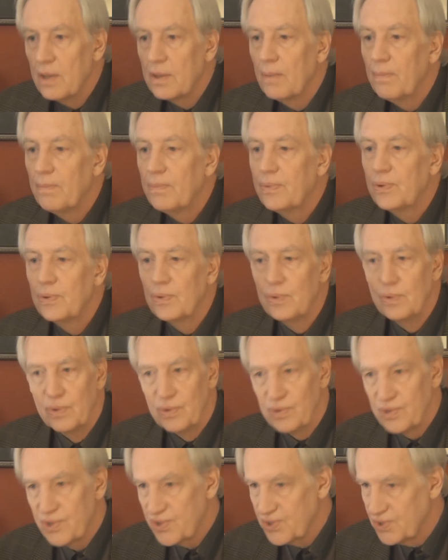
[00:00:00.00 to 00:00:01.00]
the
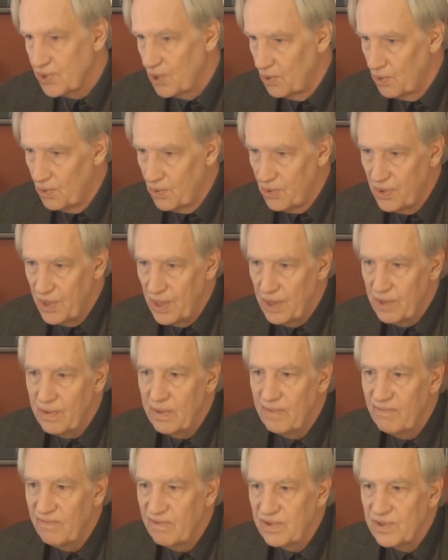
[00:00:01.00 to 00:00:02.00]
pools sold
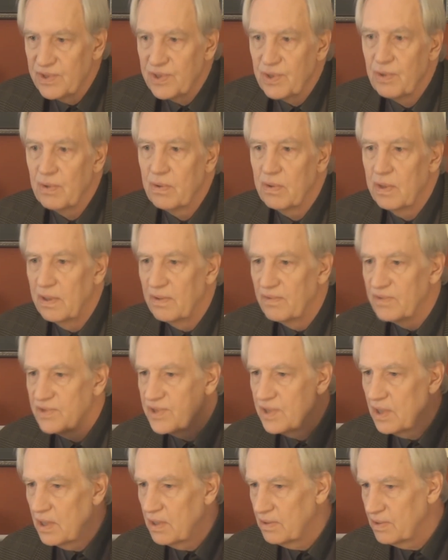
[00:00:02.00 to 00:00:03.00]
their inventory of
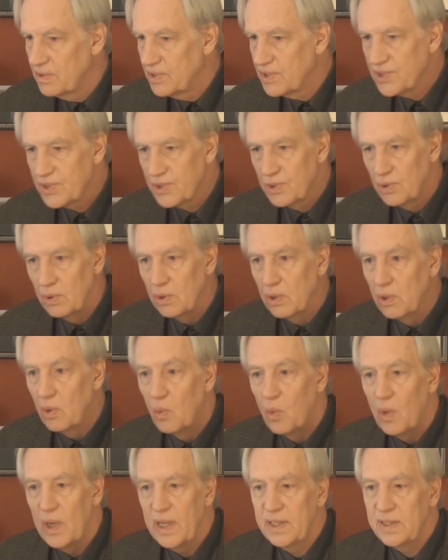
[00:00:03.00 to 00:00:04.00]
shares to a
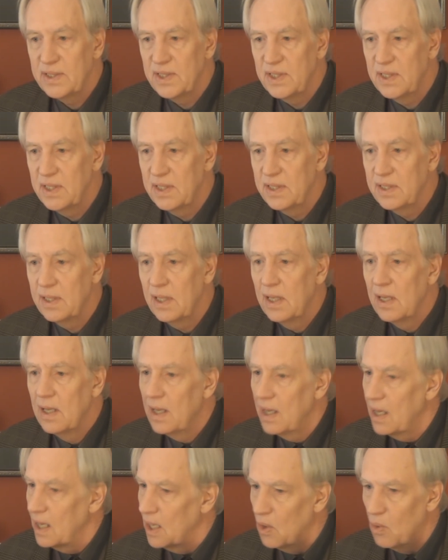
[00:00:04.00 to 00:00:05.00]
waiting
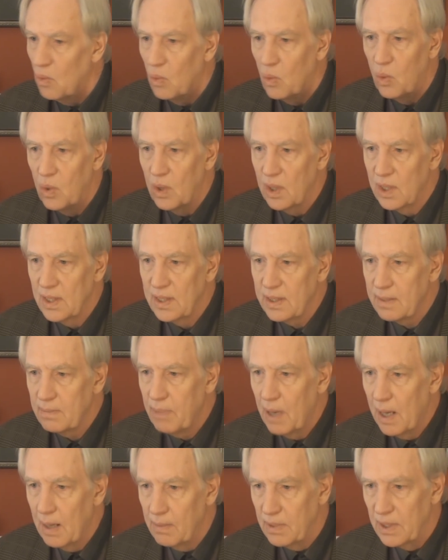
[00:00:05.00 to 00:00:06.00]
and willing
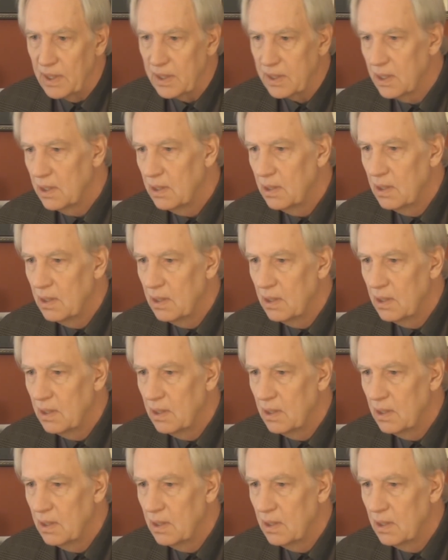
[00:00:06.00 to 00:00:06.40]
public,